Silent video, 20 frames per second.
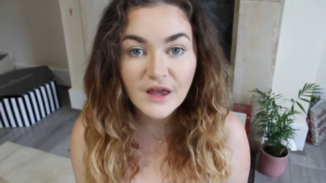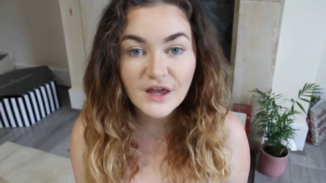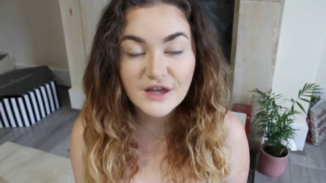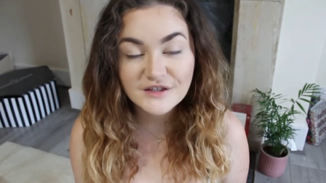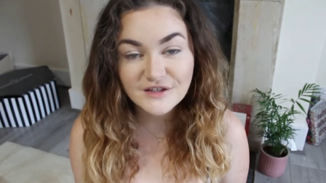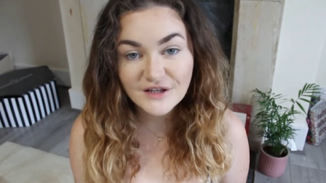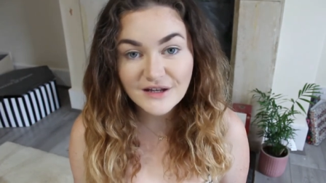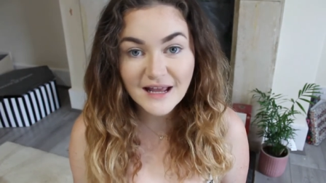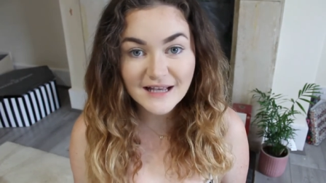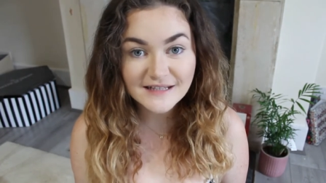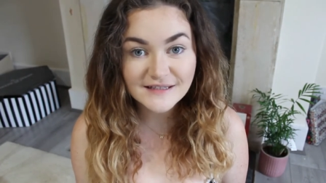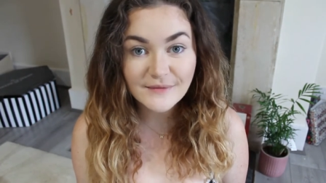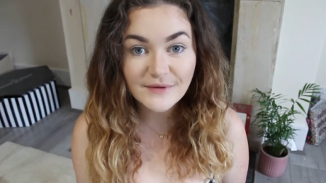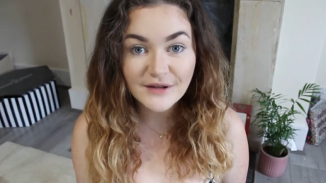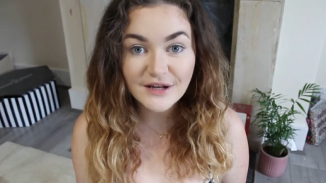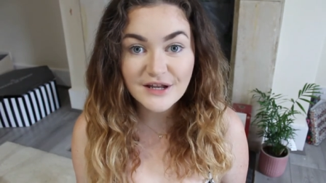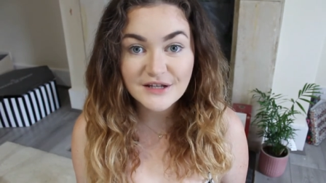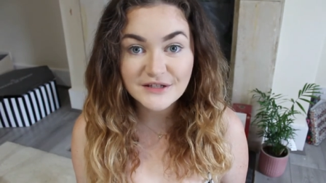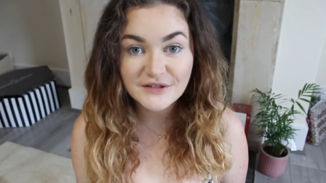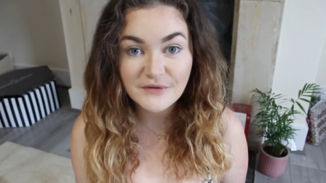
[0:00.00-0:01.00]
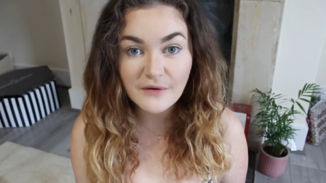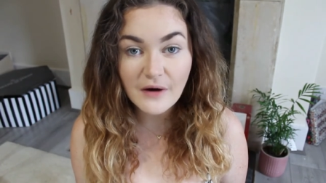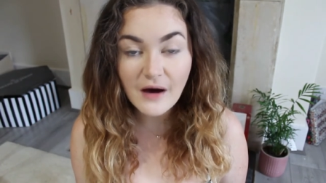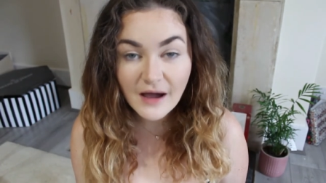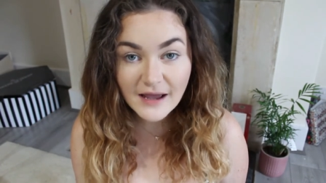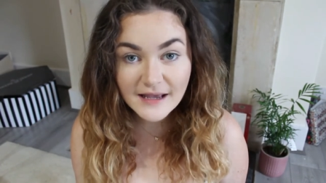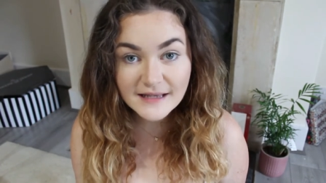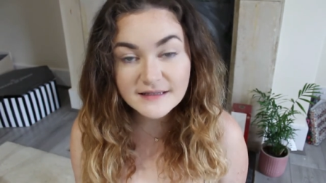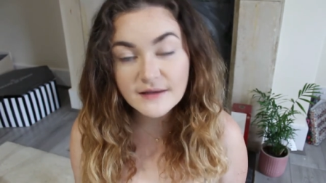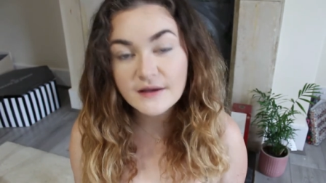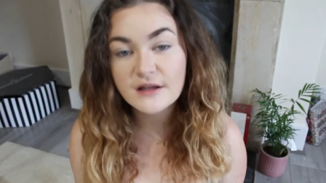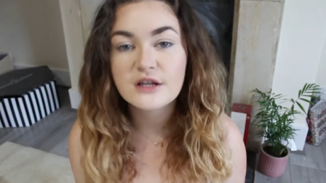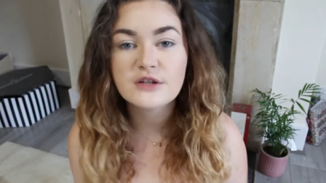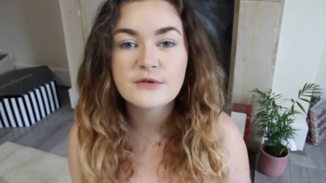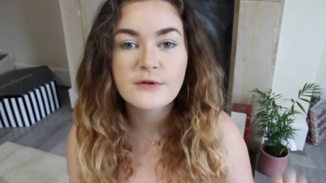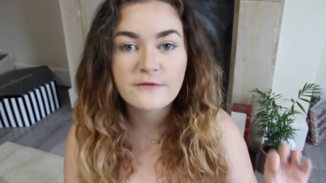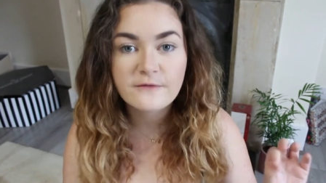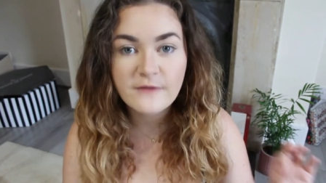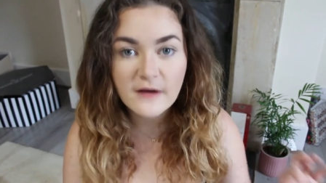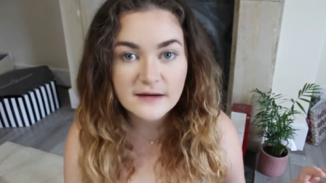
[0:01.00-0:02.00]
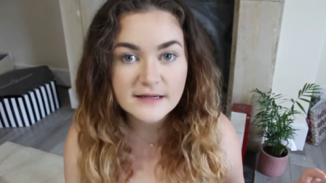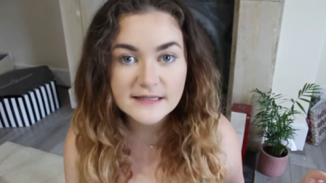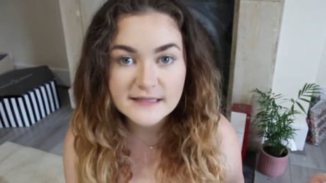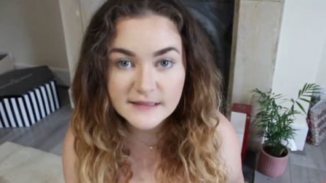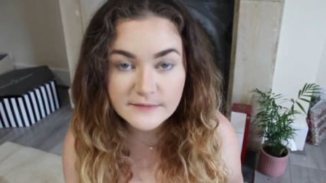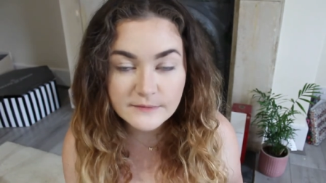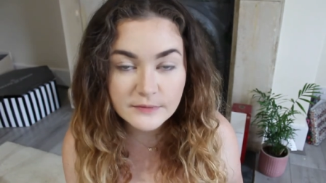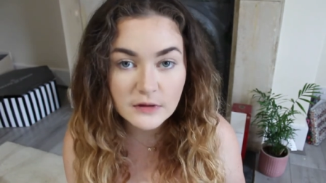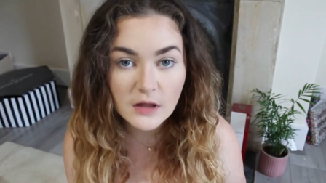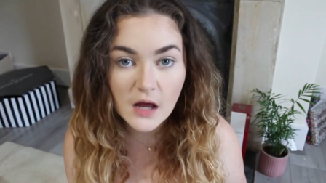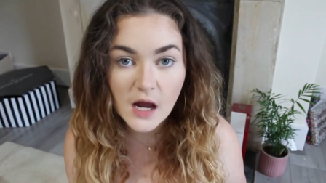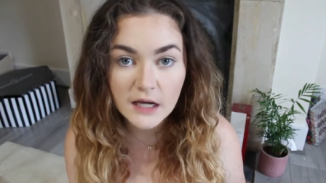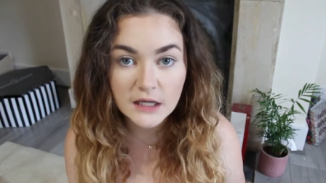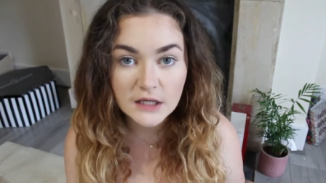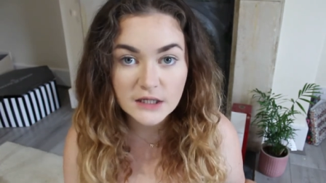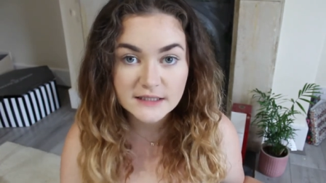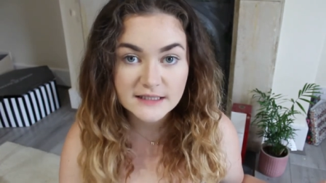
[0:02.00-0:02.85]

So next I'm going to do eyes. I'm going to do a very simple eye look